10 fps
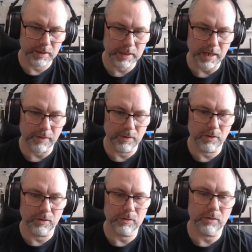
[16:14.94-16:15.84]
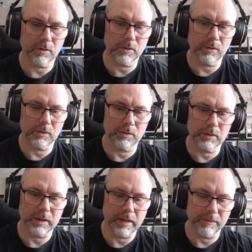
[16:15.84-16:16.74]
carry on on
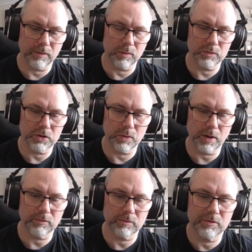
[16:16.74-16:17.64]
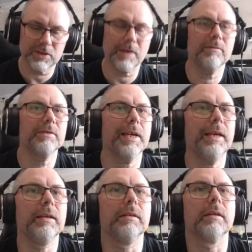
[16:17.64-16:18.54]
level two hundred
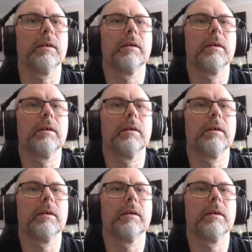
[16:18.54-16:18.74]
seventeen,